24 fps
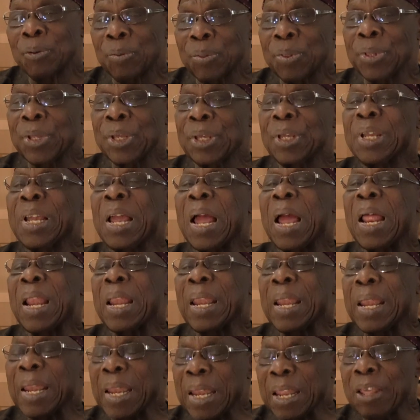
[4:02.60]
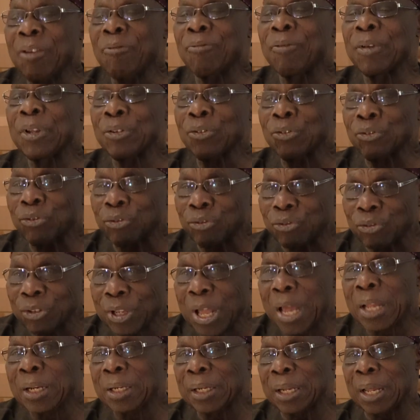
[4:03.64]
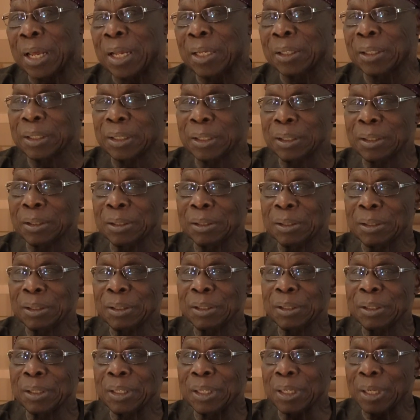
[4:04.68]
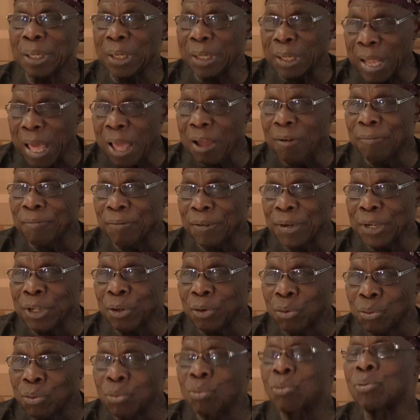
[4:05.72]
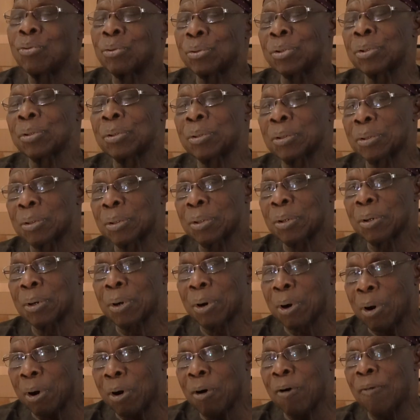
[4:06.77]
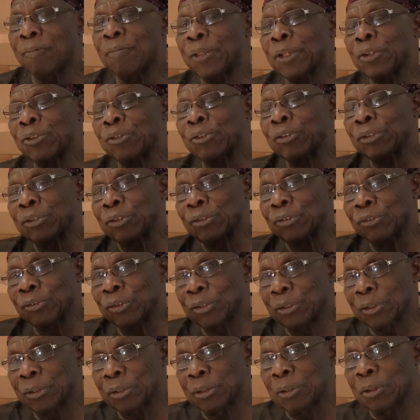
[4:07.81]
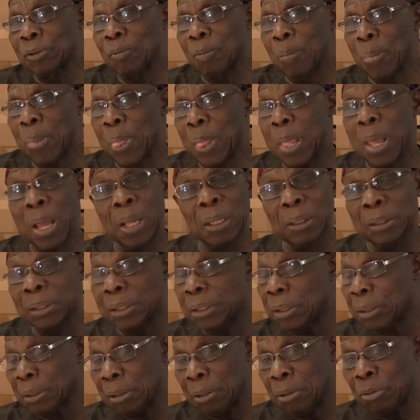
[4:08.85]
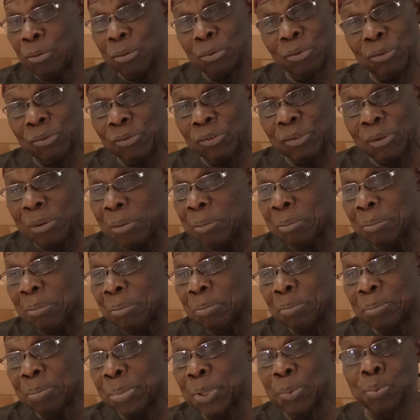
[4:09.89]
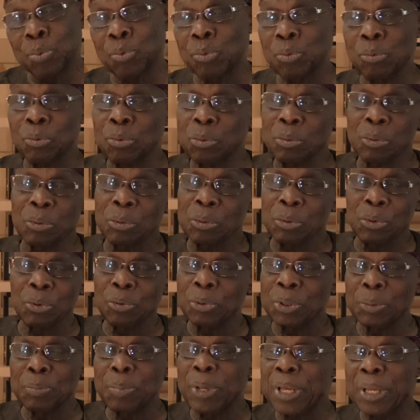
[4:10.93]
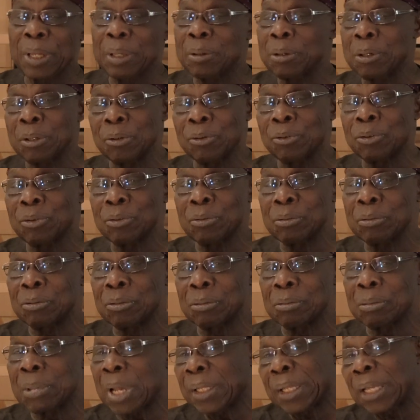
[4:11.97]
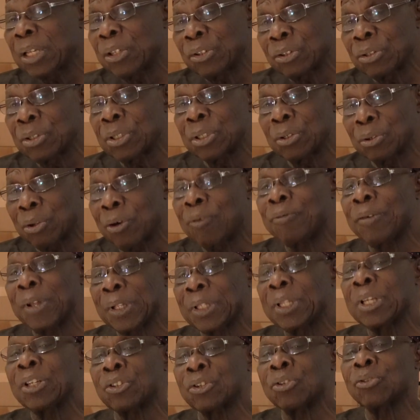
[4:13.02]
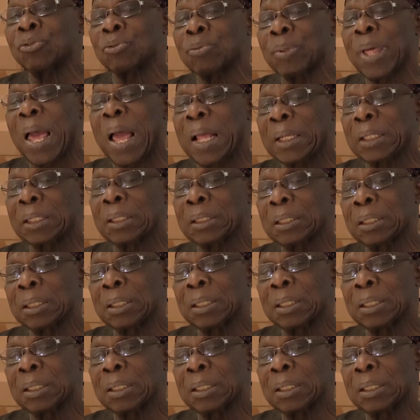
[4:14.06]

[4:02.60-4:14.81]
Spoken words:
the living standard, the livelihood of the citizen. And some people don't pay enough attention to that.